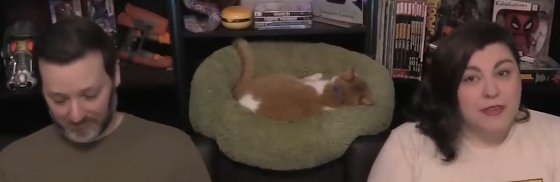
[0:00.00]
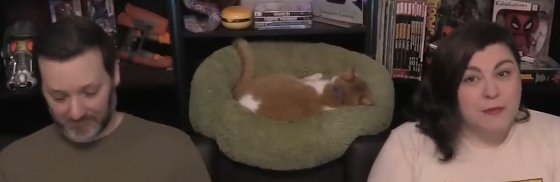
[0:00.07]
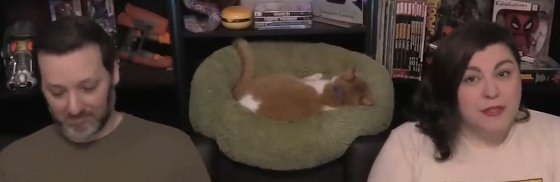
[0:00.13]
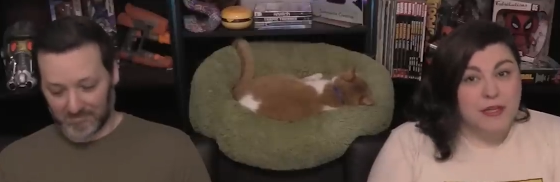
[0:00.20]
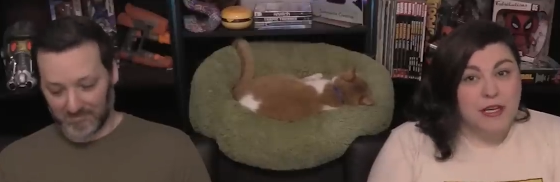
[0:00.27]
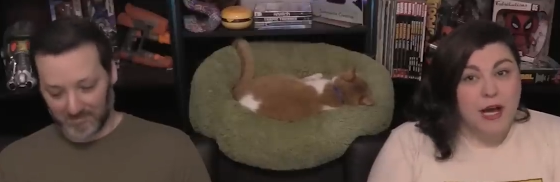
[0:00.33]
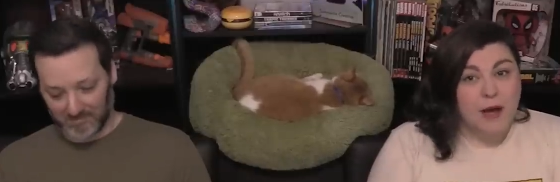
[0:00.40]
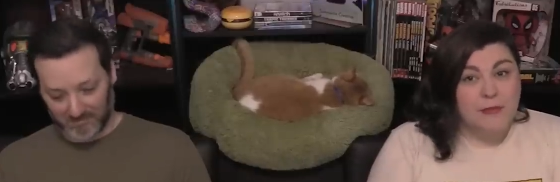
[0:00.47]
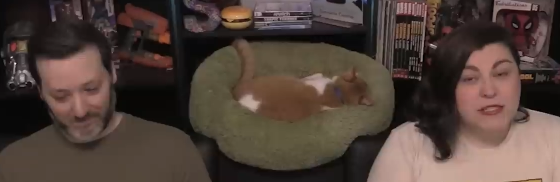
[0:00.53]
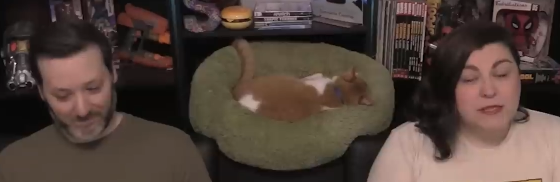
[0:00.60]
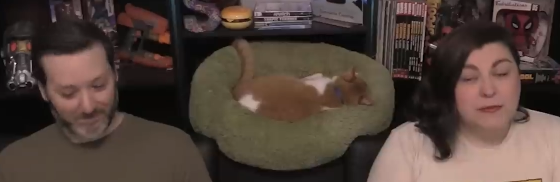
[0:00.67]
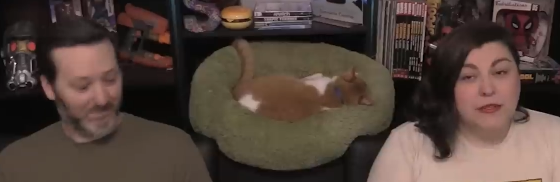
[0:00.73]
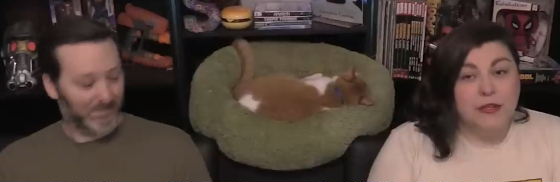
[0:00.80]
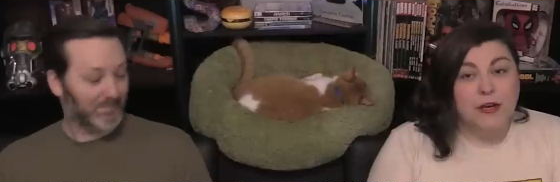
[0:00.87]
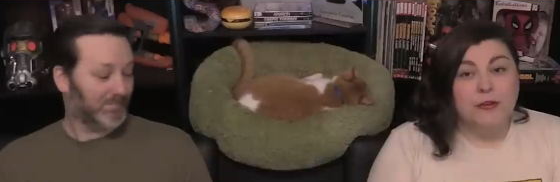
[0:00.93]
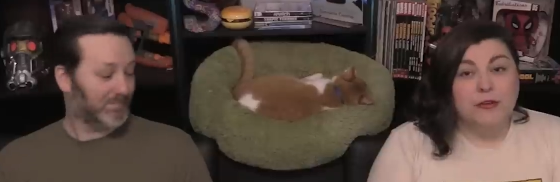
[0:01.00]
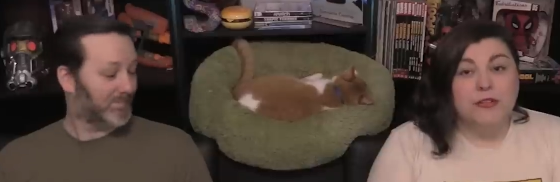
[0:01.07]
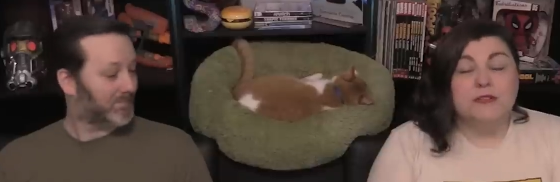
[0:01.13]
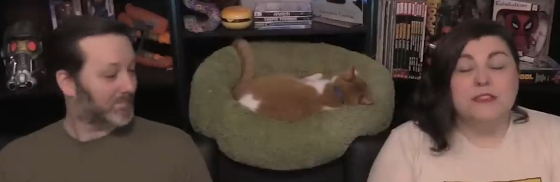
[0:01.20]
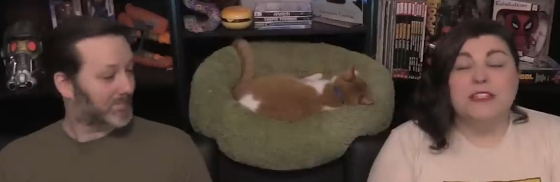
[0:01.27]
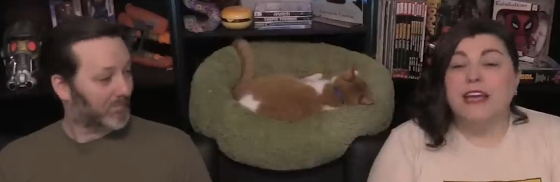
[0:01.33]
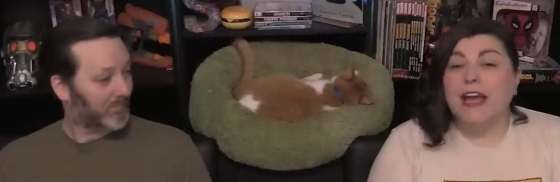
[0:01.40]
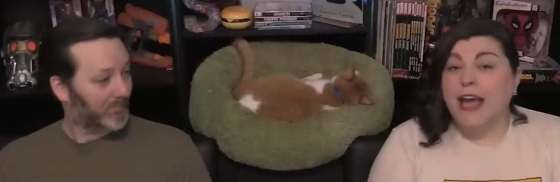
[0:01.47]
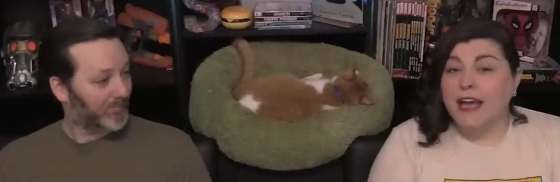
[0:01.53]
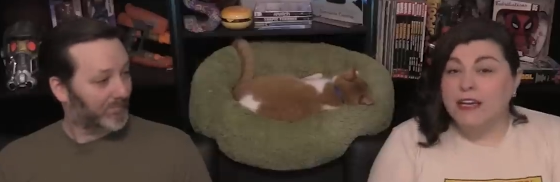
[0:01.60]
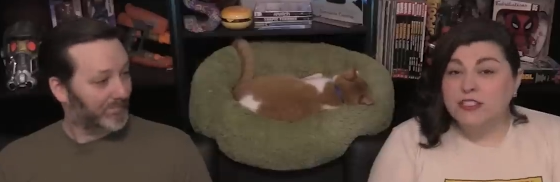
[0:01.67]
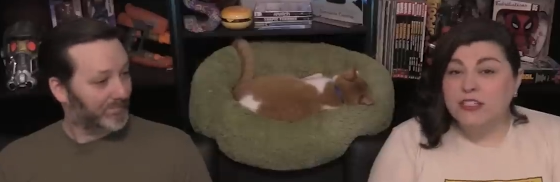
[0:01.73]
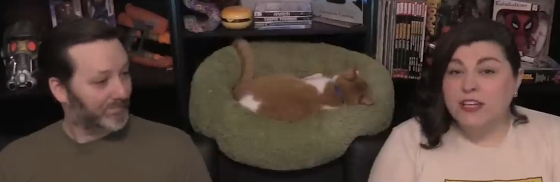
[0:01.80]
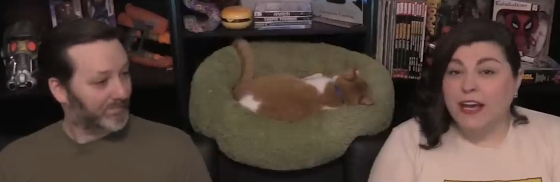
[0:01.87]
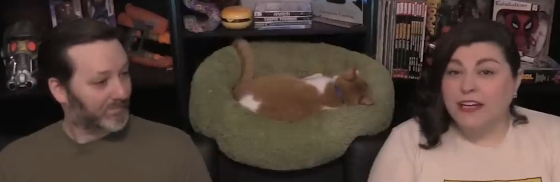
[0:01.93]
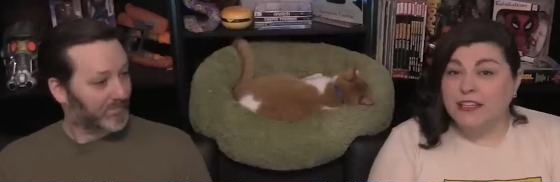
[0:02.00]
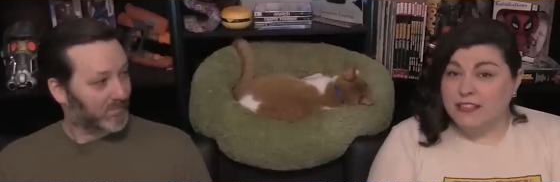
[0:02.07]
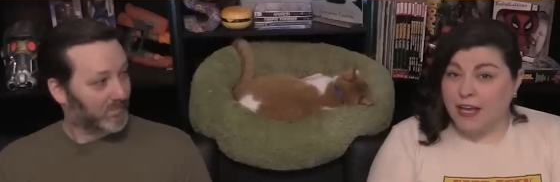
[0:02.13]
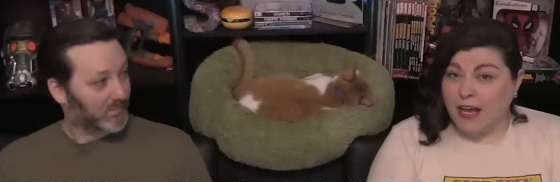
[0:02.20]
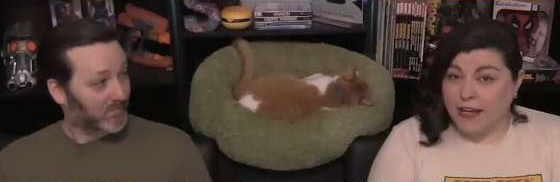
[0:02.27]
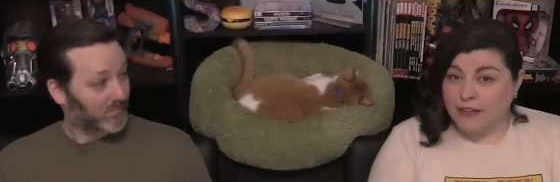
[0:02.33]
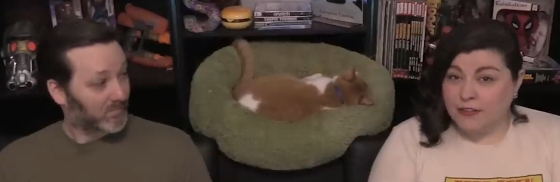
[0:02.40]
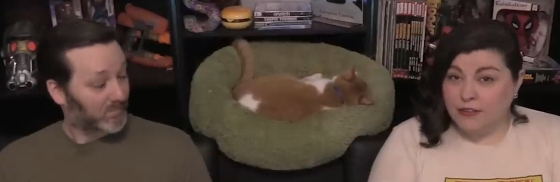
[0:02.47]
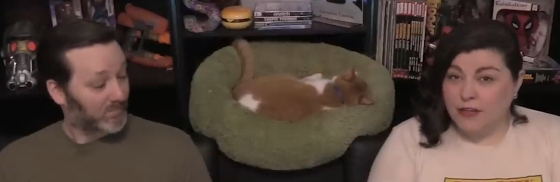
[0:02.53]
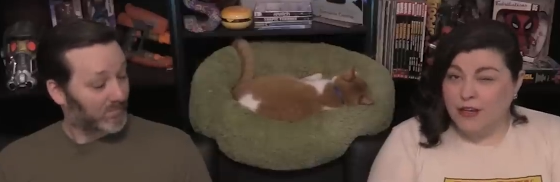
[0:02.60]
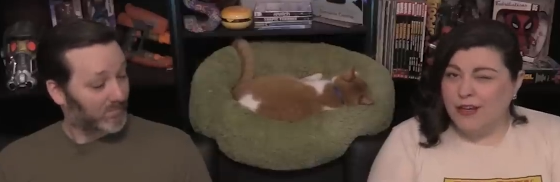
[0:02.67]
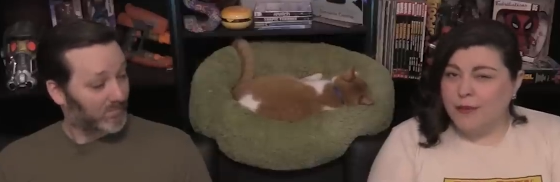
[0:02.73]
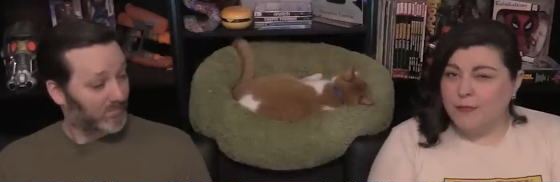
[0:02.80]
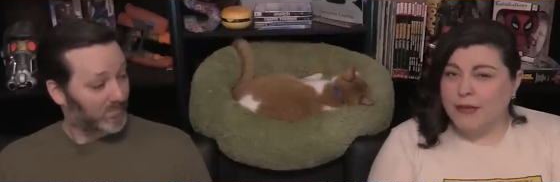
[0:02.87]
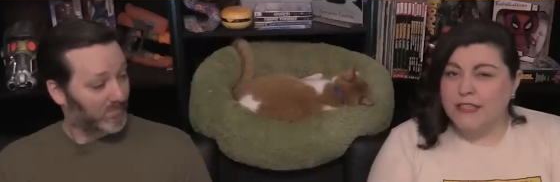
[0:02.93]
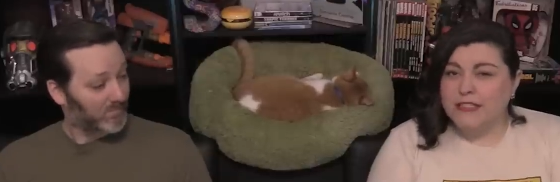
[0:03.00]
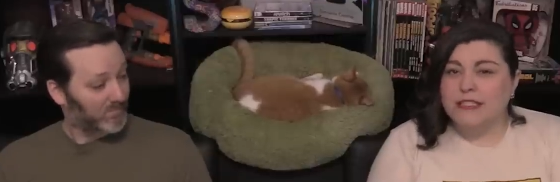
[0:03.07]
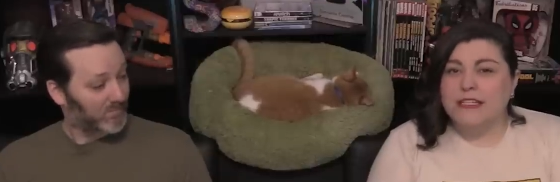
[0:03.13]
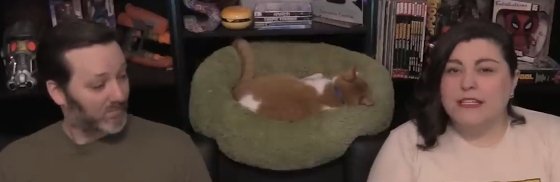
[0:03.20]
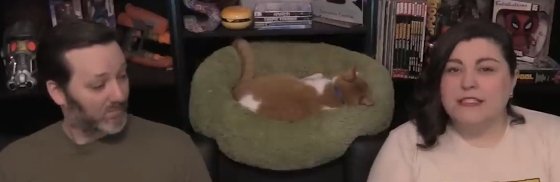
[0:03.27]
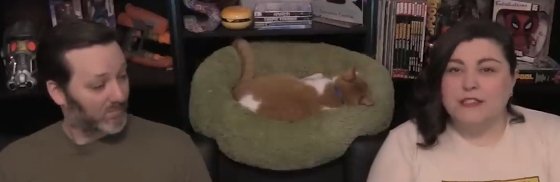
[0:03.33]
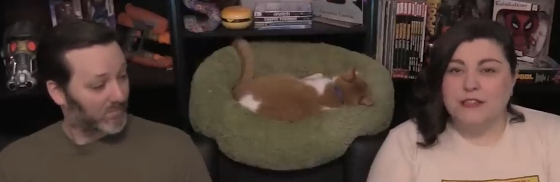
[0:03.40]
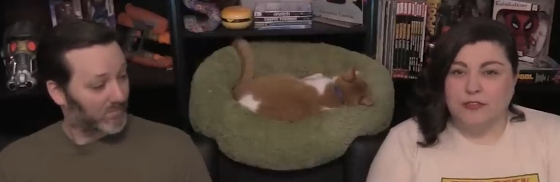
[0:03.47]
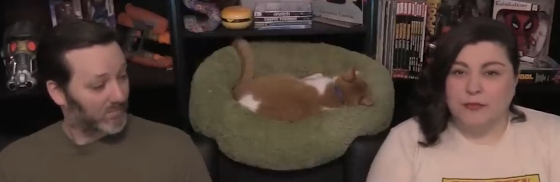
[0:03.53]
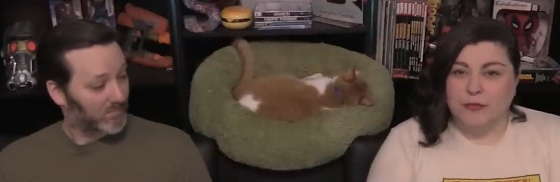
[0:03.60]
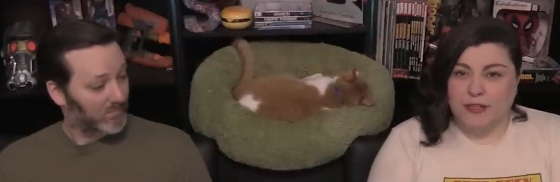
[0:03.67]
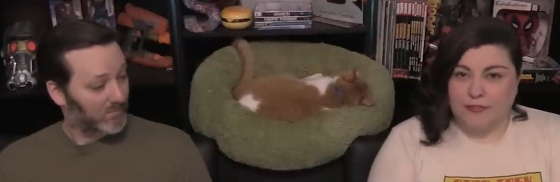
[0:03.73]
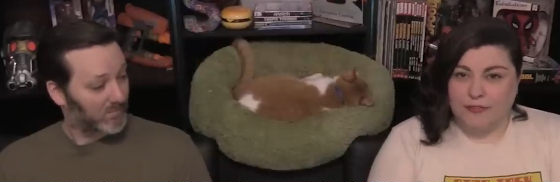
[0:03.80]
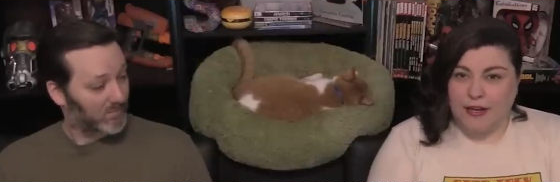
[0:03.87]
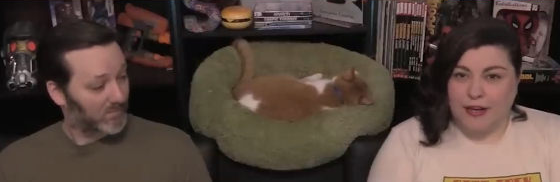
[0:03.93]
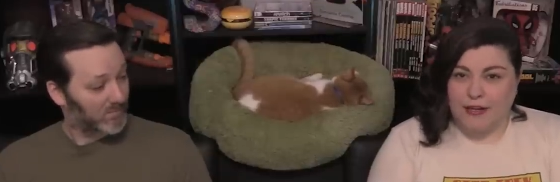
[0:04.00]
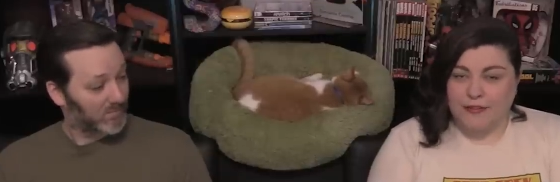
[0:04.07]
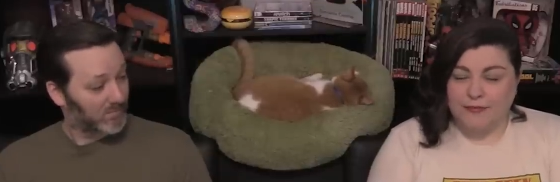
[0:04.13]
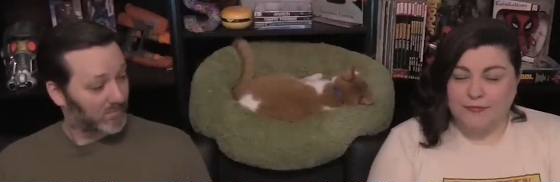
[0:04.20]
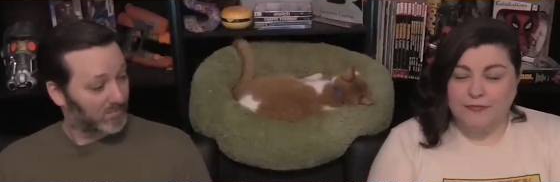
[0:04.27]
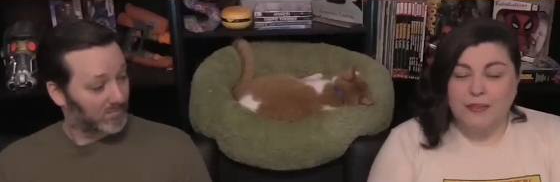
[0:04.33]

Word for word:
Speaker 1: them in the comments below using hashtag title makes it easier for me to find.